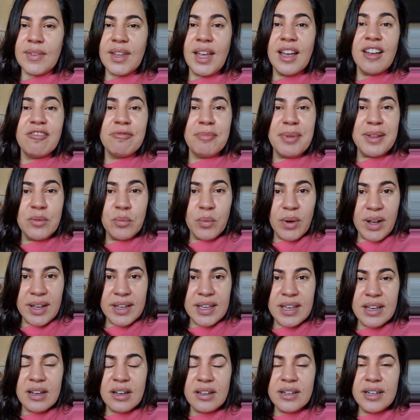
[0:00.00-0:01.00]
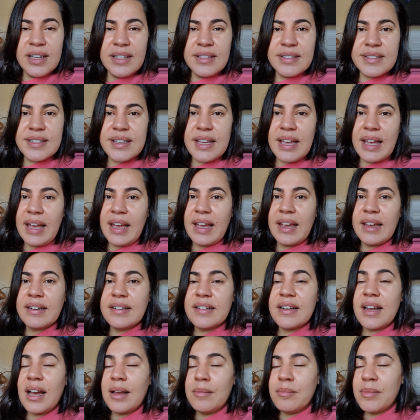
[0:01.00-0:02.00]
I've been working on it,
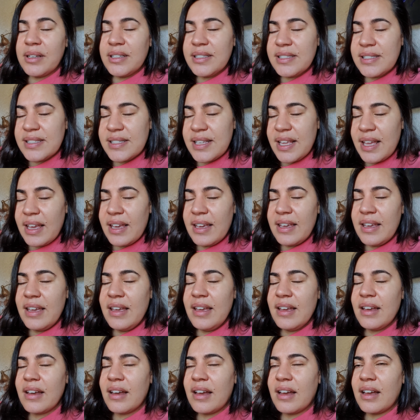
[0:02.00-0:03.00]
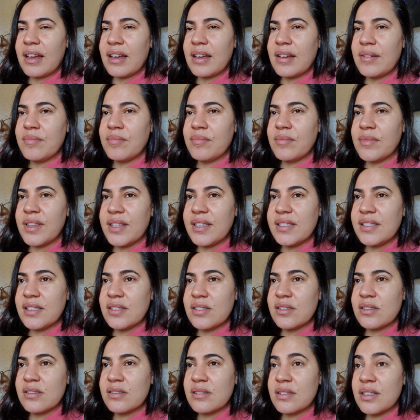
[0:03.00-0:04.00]
and I must say, um, this
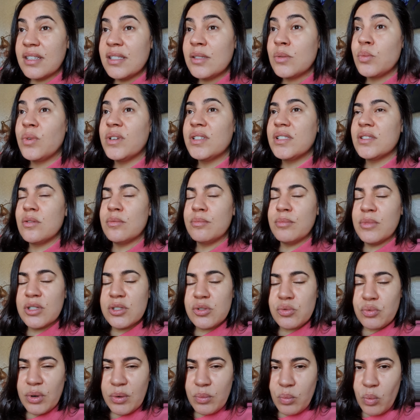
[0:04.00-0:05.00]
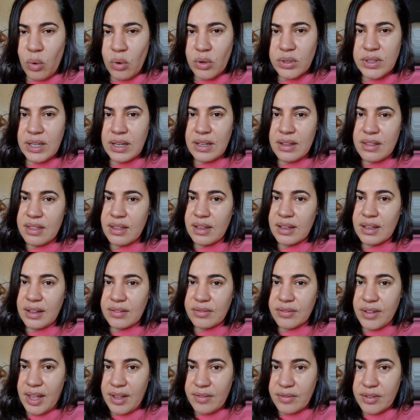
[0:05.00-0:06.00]
is this was the most rewarding thing
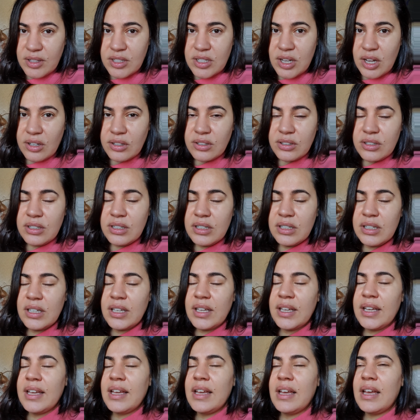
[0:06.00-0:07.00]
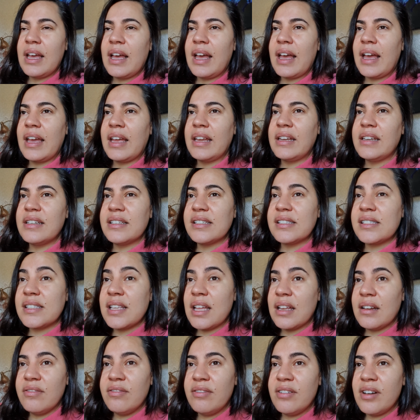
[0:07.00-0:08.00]
I've ever done. And
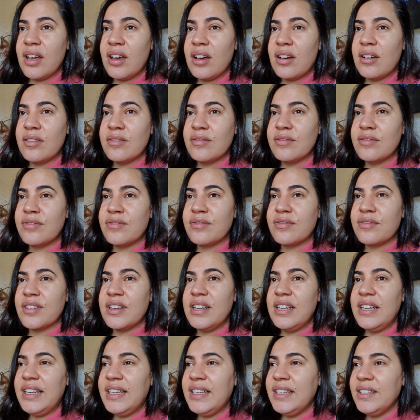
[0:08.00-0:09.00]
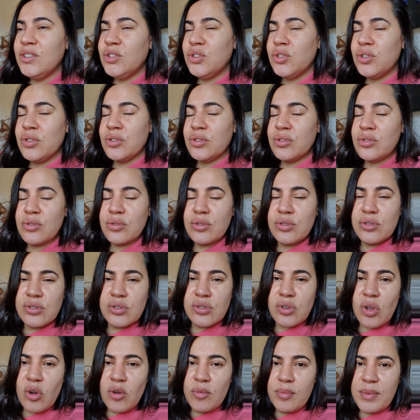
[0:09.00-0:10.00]
self love leads you to
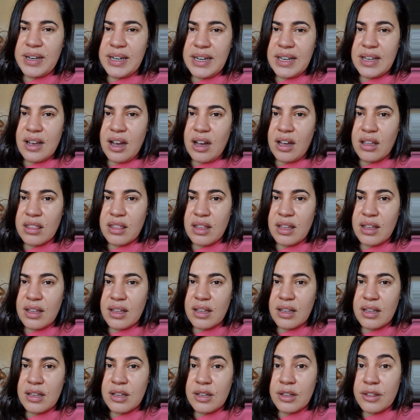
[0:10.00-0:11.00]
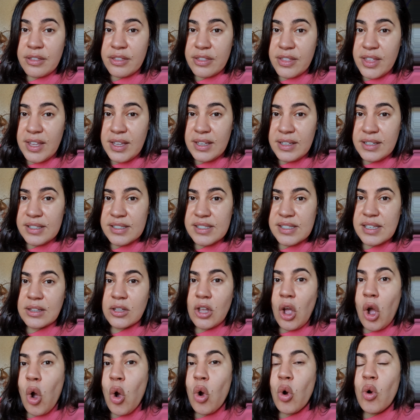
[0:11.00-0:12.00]
so many other things it
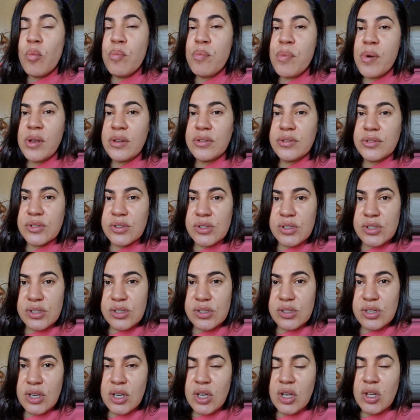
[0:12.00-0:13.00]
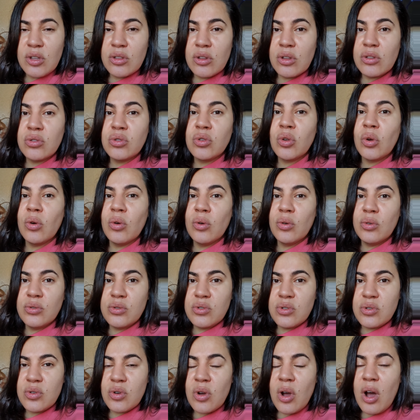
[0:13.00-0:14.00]
opens the door
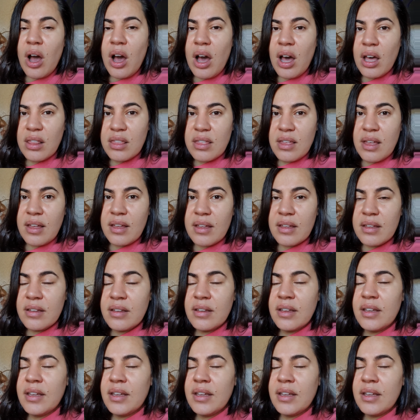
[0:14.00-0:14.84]
to other